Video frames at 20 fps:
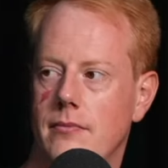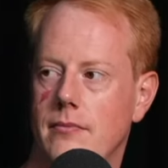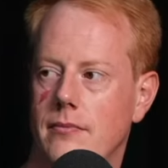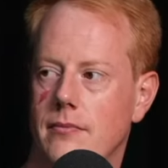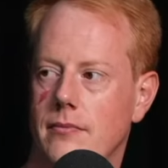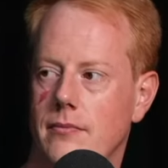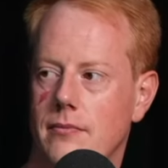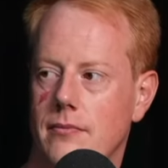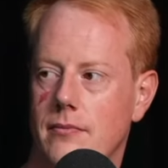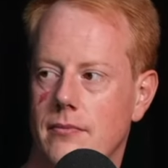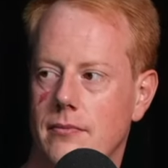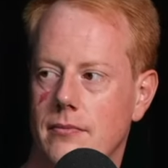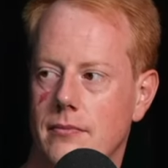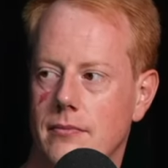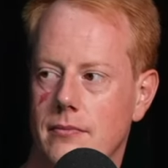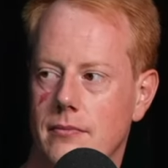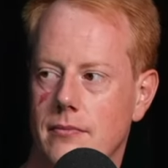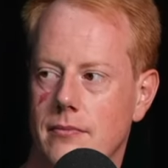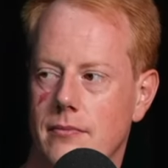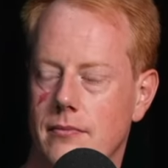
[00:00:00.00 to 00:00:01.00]

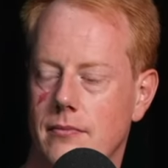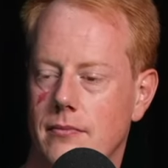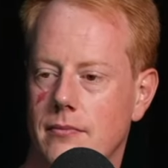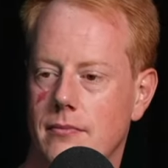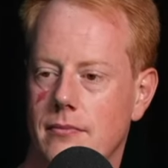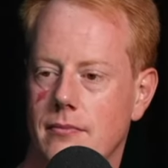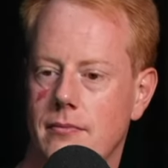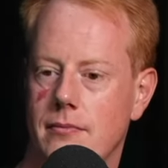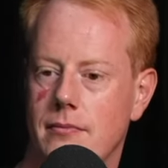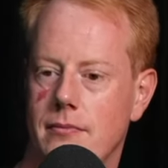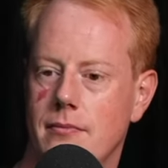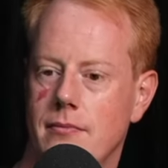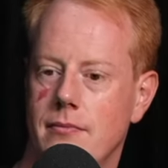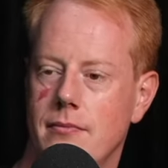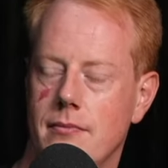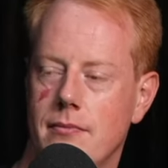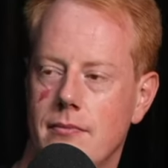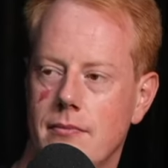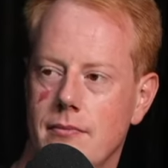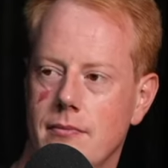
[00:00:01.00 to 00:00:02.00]

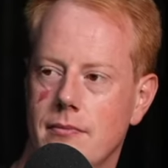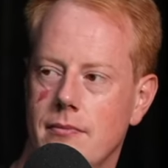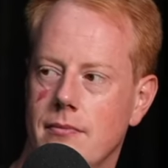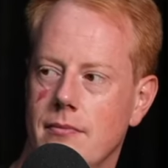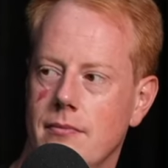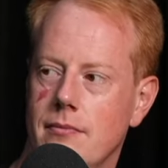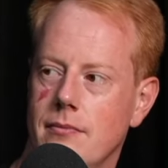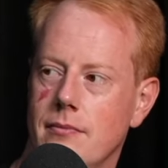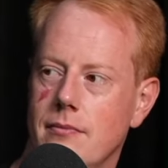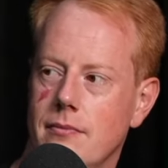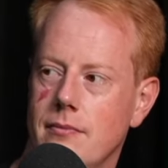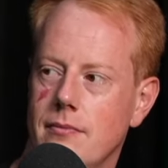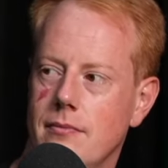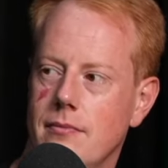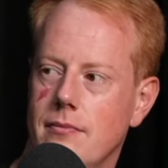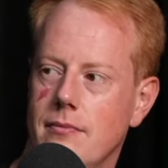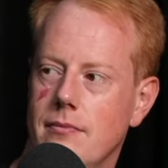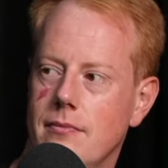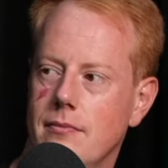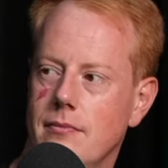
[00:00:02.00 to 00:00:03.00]

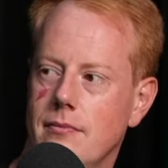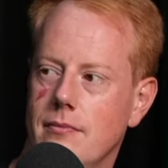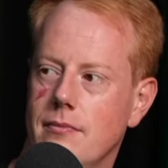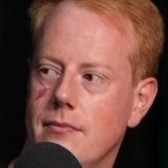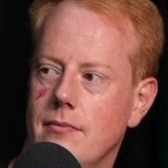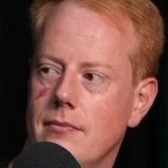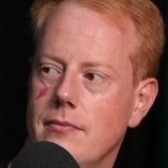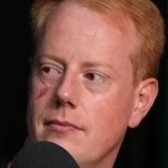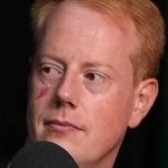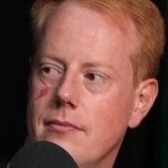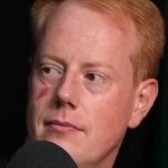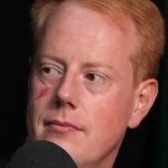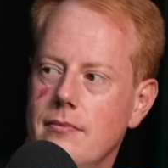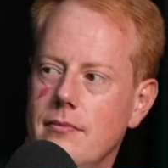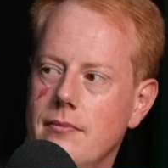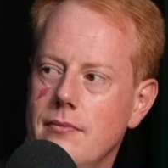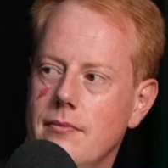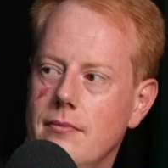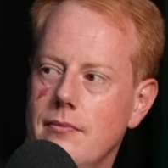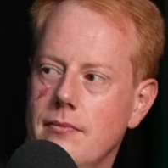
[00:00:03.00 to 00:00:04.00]

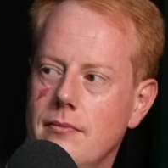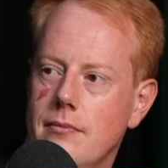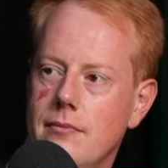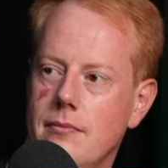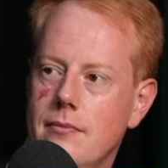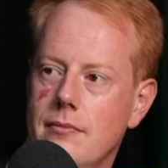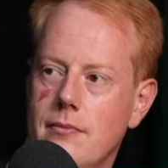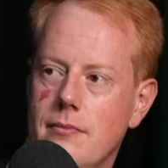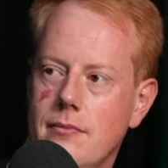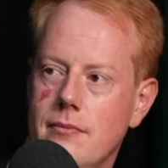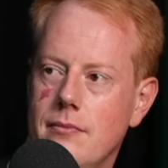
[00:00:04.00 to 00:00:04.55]
This person isn't speaking.